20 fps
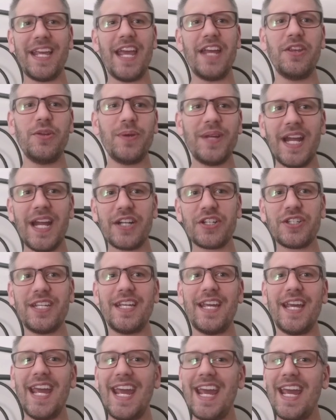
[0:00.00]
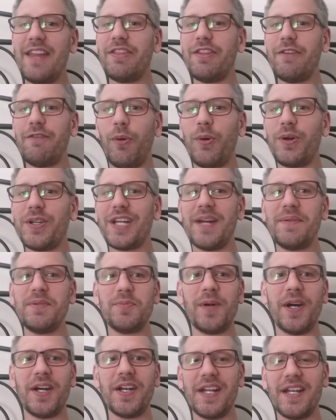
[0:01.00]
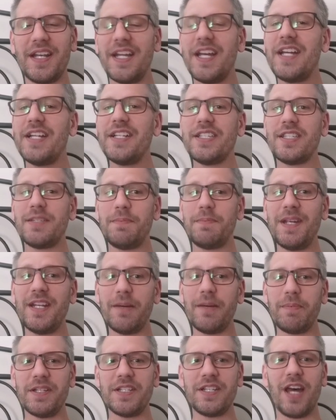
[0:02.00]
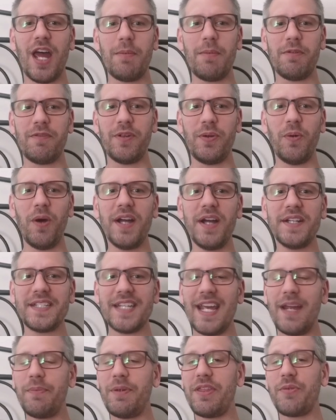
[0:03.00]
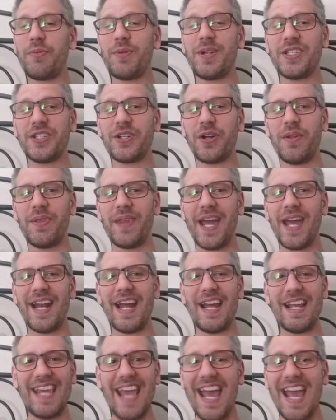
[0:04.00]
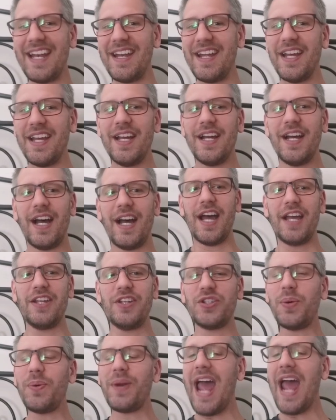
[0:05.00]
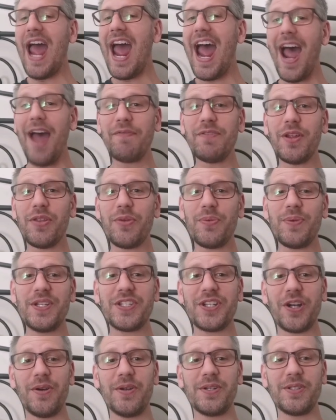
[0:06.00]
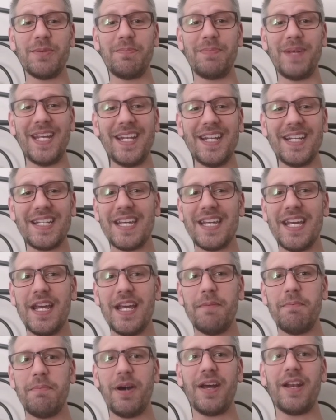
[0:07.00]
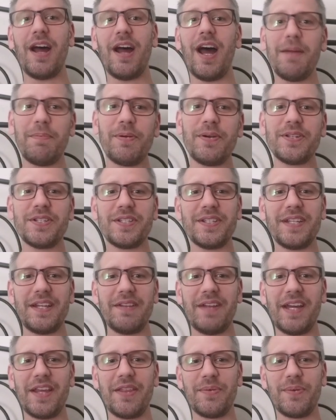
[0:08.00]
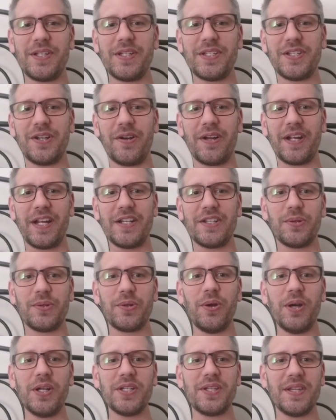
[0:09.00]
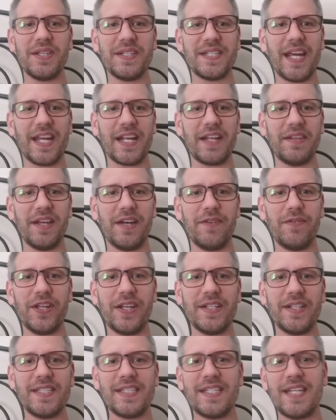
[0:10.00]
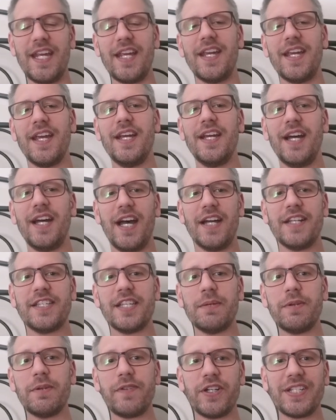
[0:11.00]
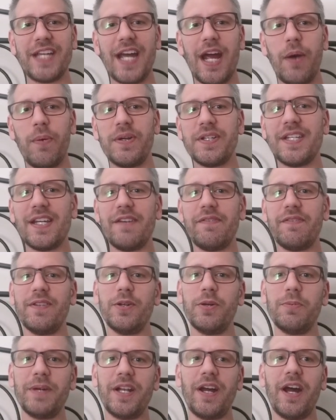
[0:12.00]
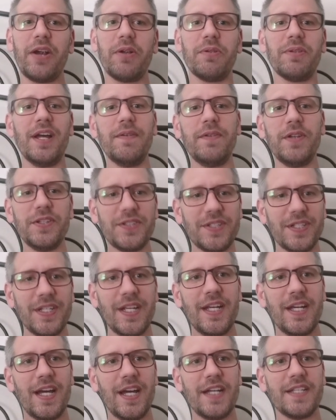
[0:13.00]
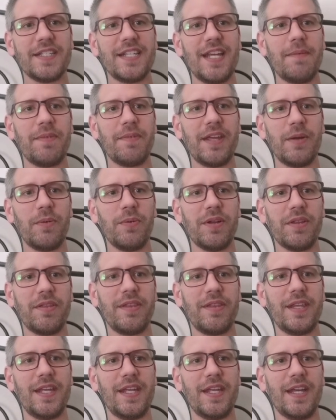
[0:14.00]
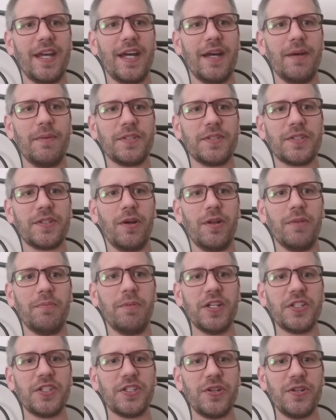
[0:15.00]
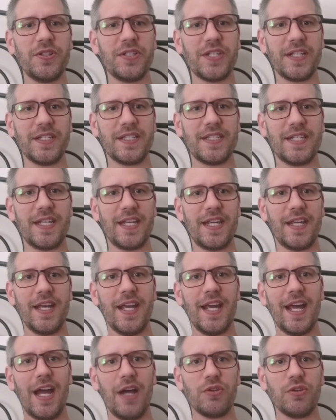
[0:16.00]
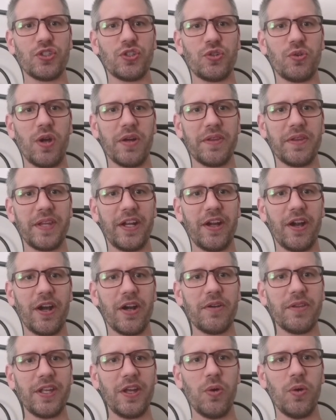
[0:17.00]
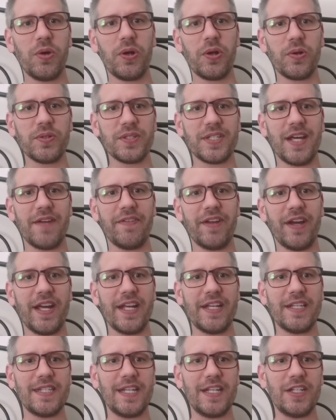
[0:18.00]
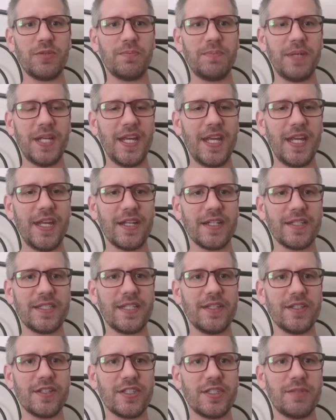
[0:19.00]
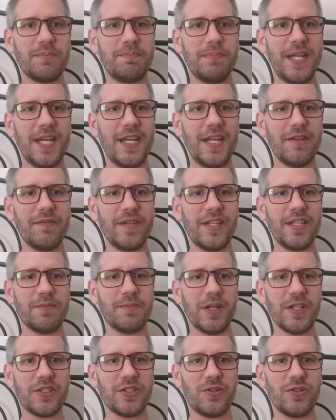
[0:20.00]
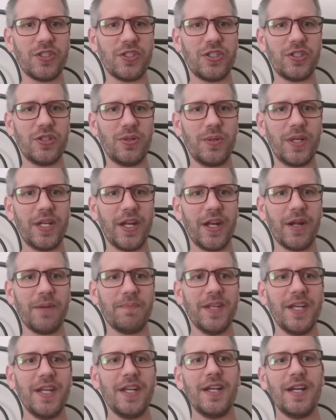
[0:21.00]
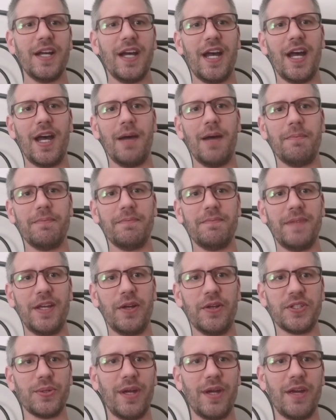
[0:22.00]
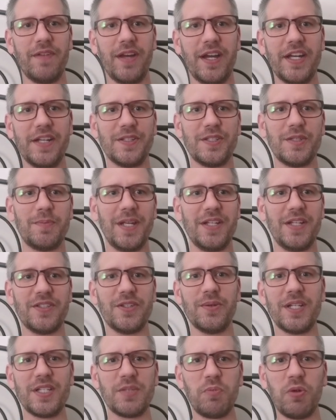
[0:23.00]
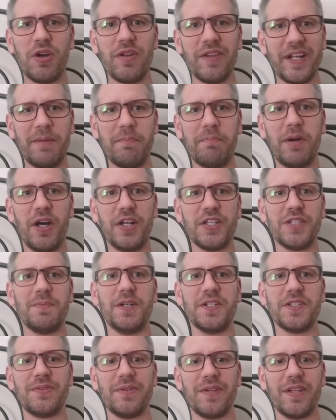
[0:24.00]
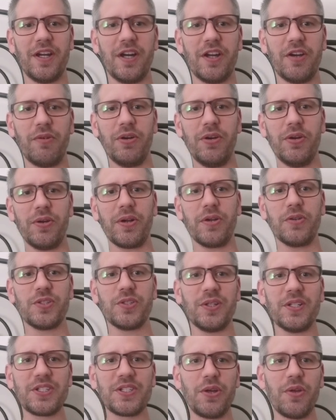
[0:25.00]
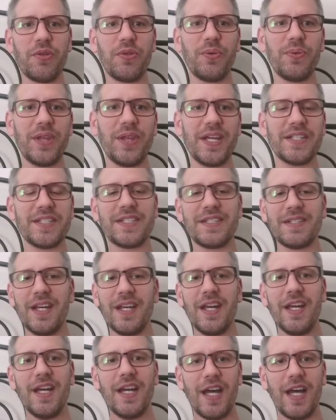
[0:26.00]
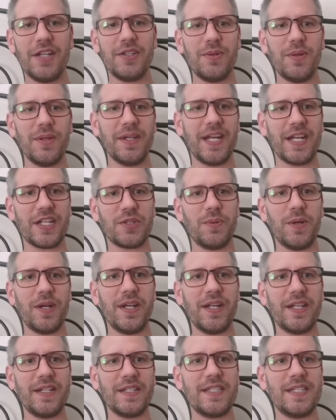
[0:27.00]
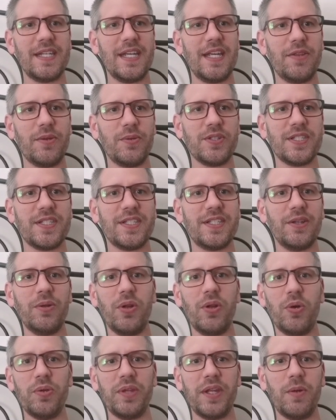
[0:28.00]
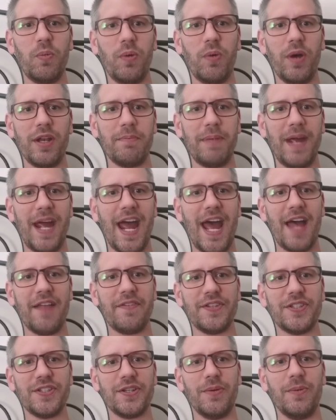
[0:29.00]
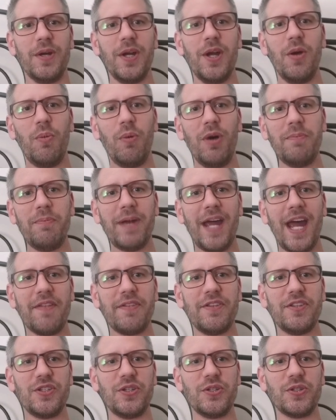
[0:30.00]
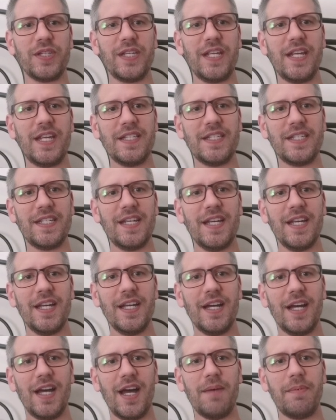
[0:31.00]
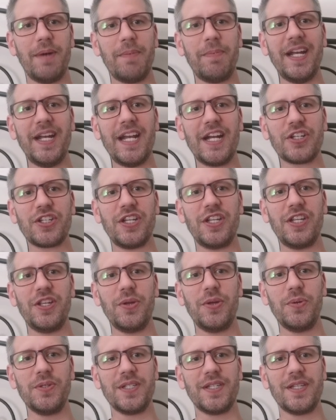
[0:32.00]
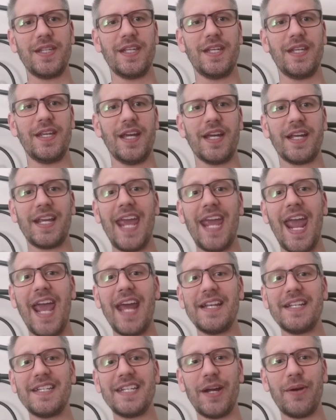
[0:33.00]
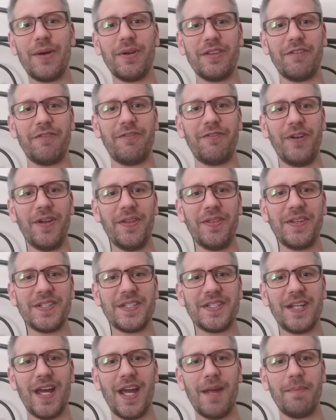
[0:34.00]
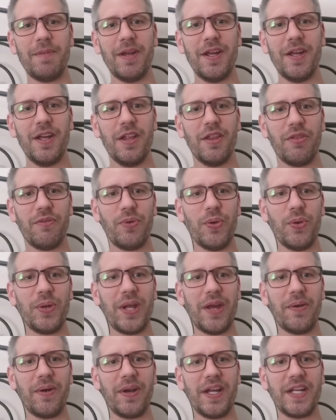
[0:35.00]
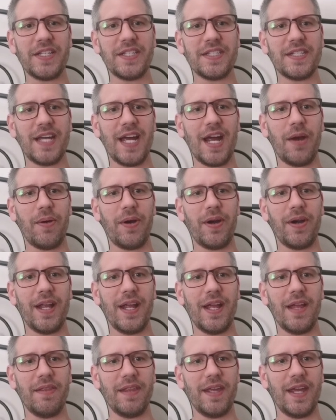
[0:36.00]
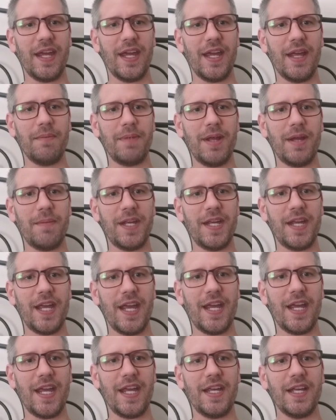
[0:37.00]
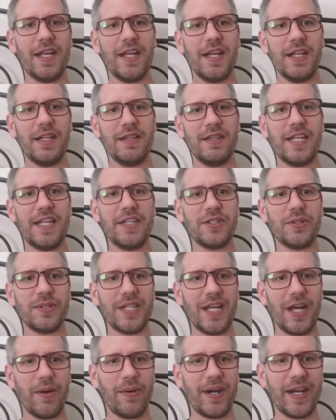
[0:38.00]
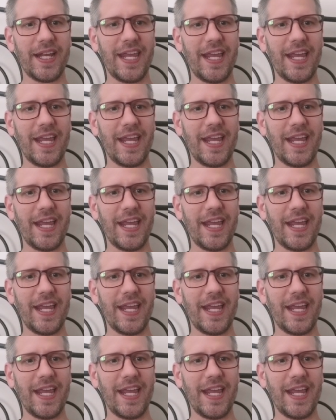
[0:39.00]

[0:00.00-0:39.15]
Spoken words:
Again, you can actually hit the 4x button, speed up the time if you want, and we 3-starred that. Again, you don't have to 3-star it to beat it, but I personally like 3-starring it. So go on to the second level. You can see some of our towers have a little bit higher levels. Same thing with the what's called monsters. You can see how strong they are. The ogres have the highest HP. You can see the speed of these monsters too here. They also have the highest speed. So that's more like a boss monster, the ogre. So let's go through this, do the next one. You can see there's still only one path, so one path is usually easy. I might actually use the cannon tower at the front this time, throw down an ice tower, and then maybe a laser tower.